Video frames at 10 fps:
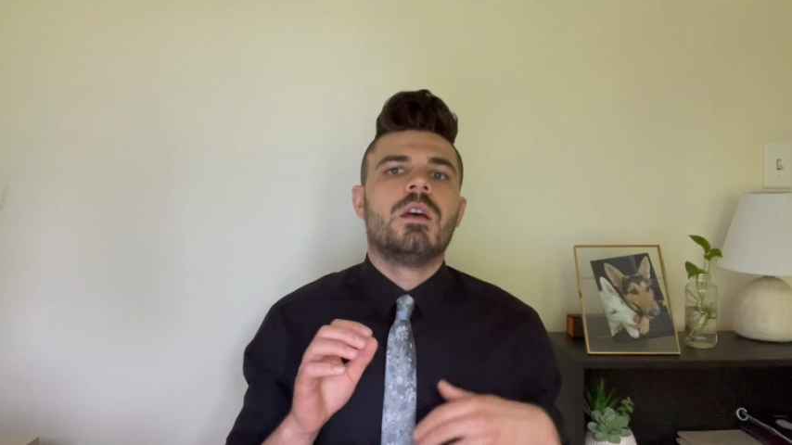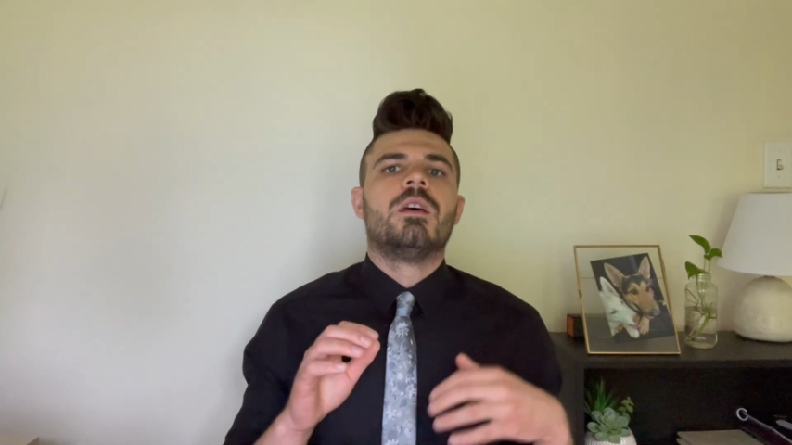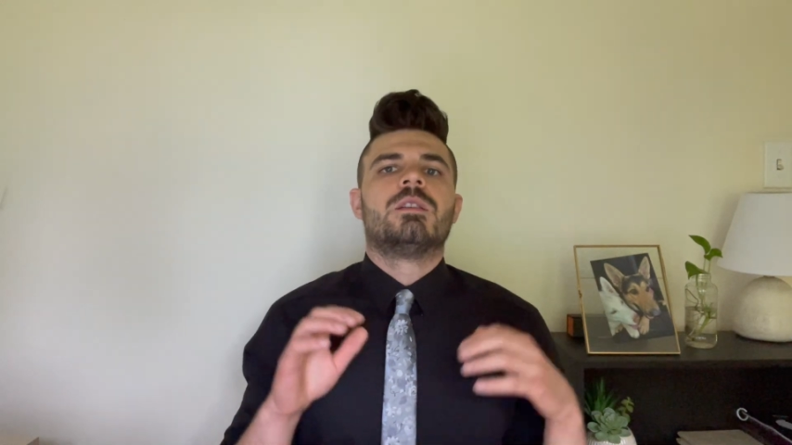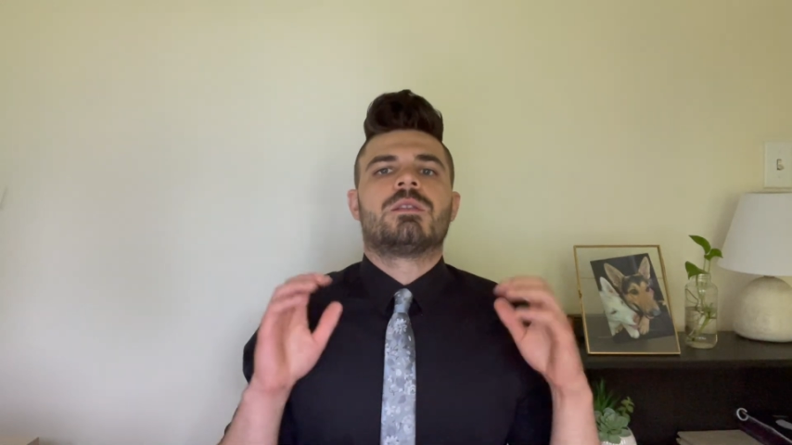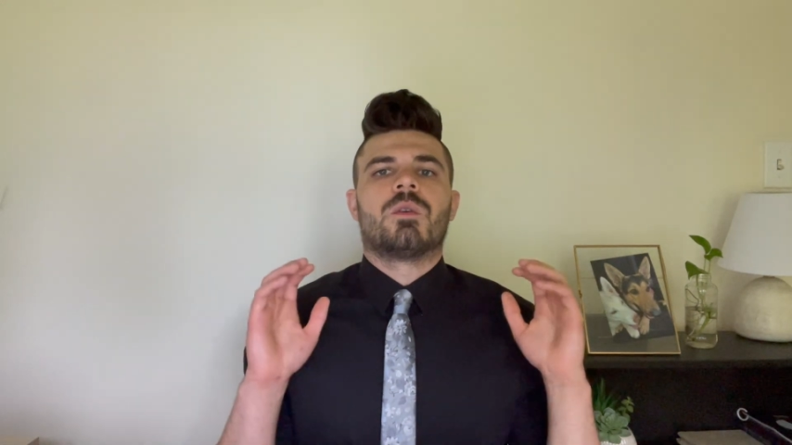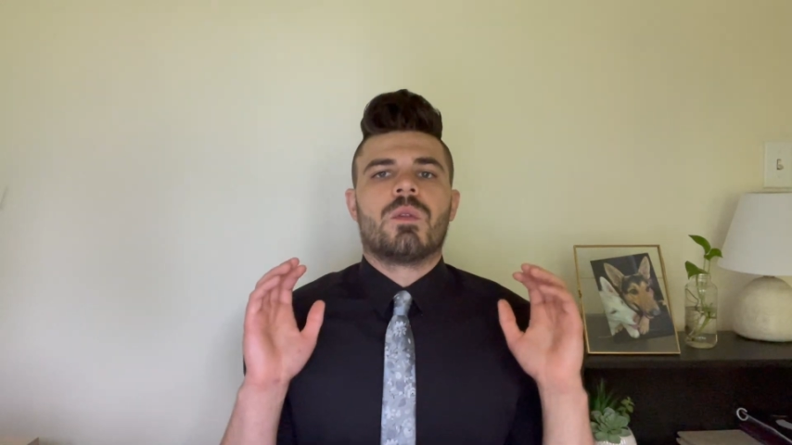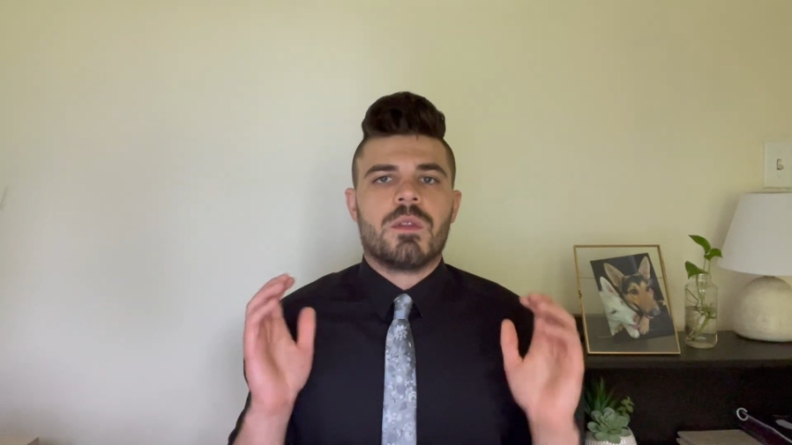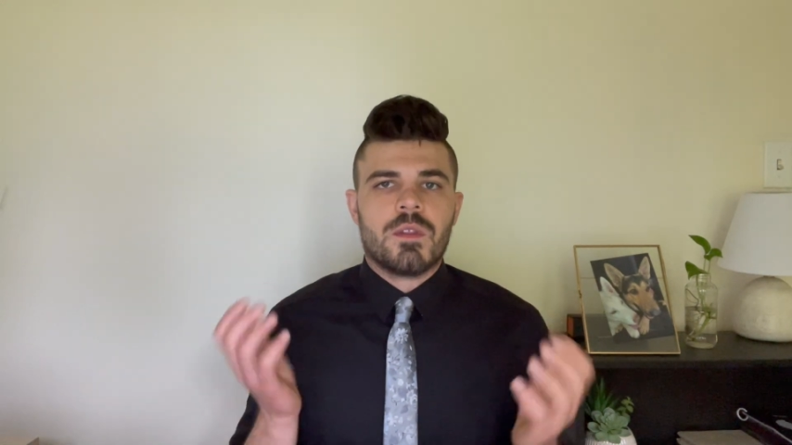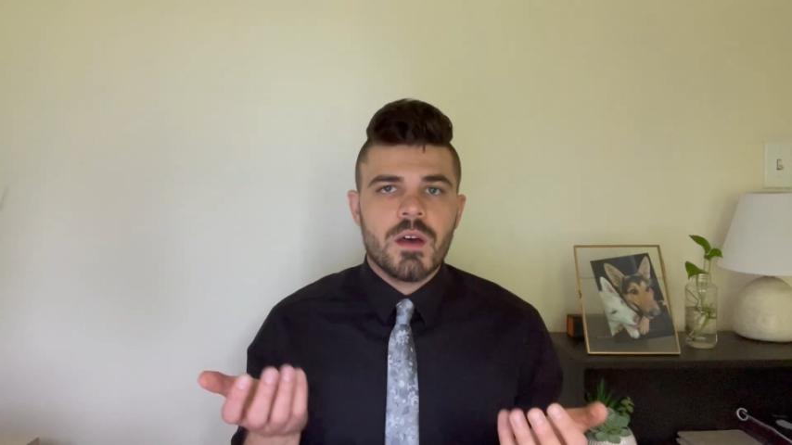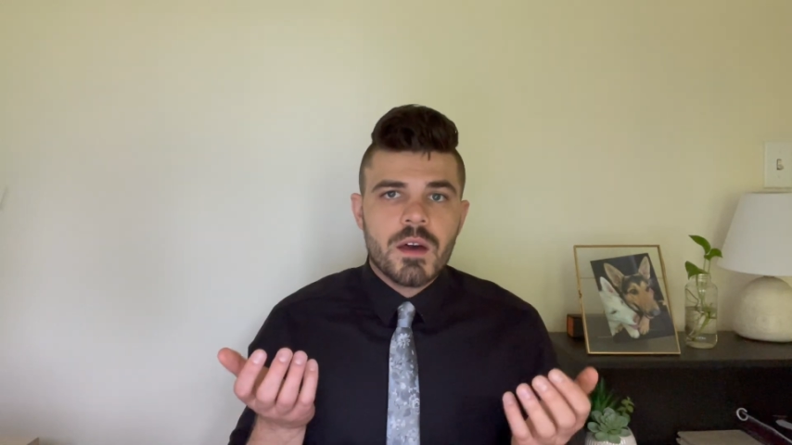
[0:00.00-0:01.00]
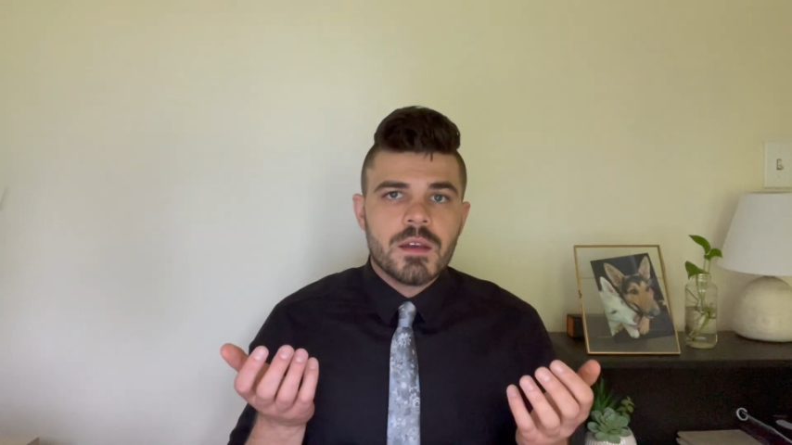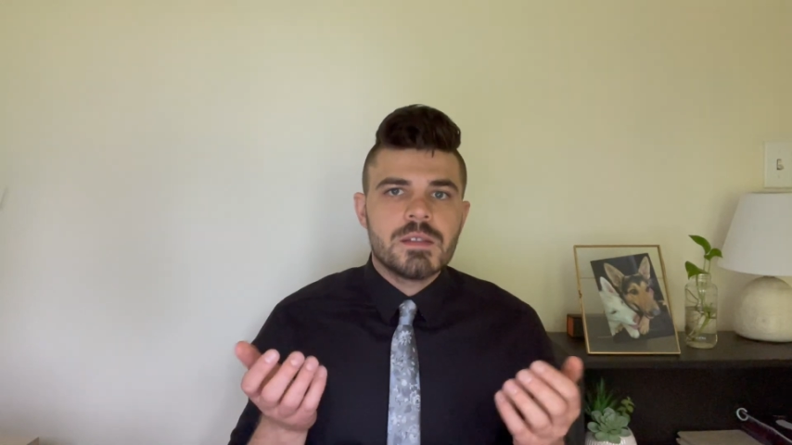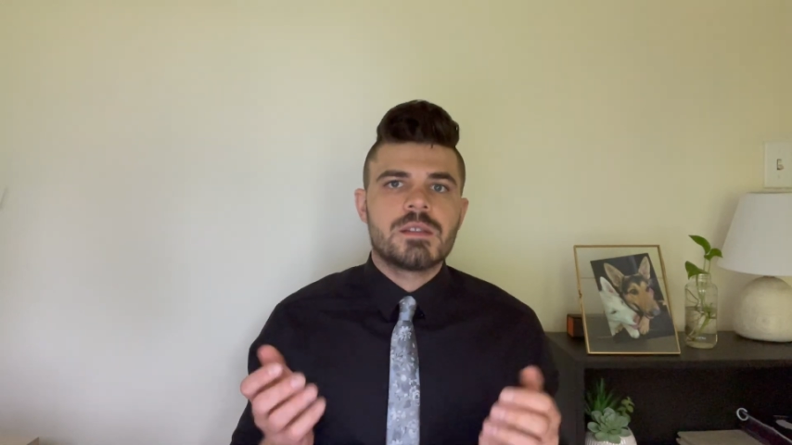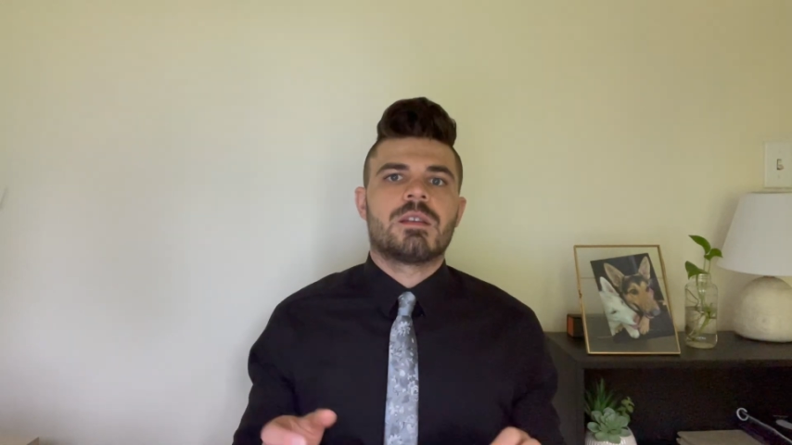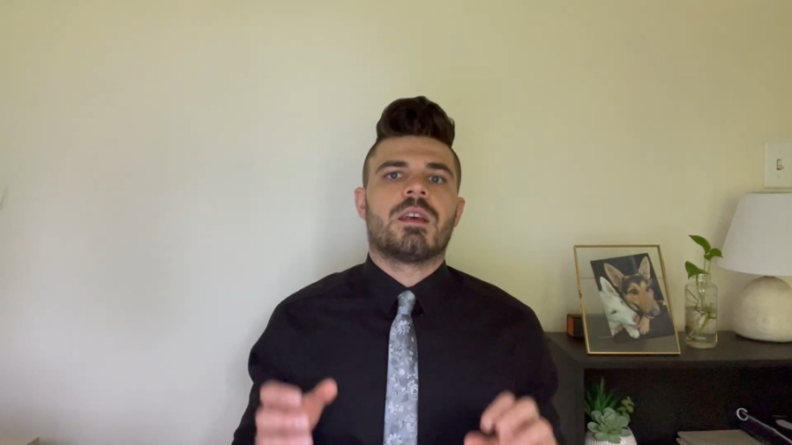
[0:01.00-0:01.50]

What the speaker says: So thus,